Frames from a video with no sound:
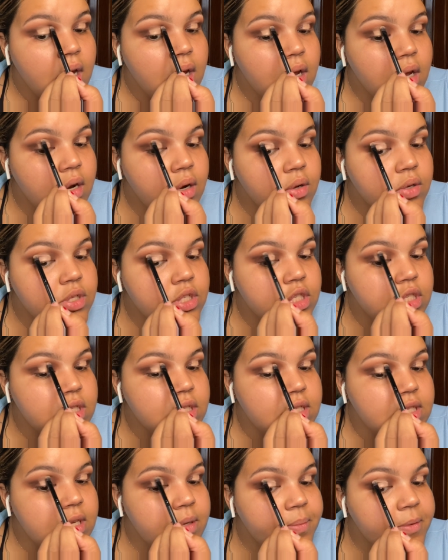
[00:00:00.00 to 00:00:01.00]
you know, just the
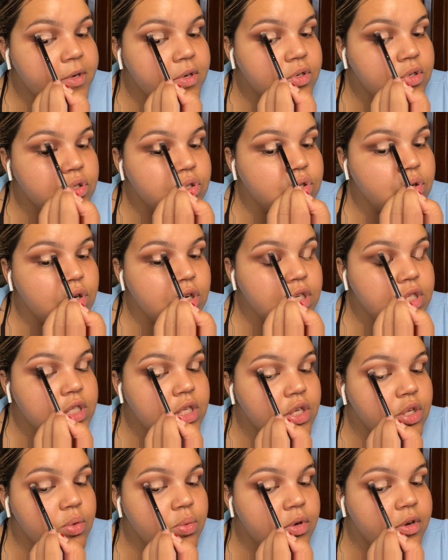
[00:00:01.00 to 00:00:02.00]
typical stores
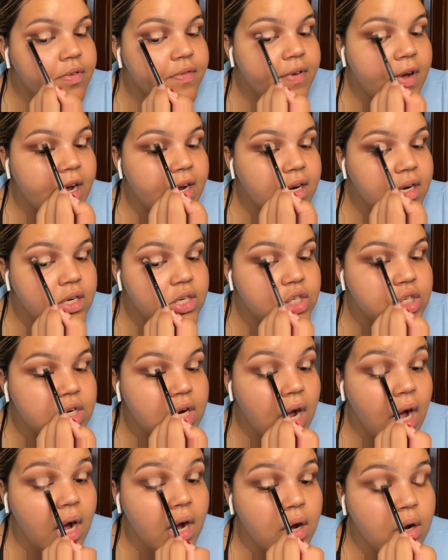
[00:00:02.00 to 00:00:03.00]
that you will find in
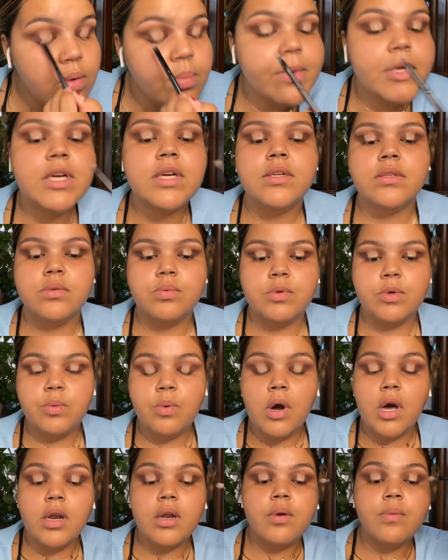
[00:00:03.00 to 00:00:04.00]
Chicago, because we
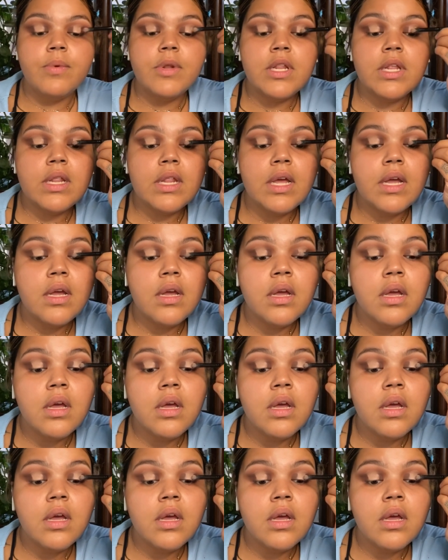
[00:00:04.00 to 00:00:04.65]
wanted really, like,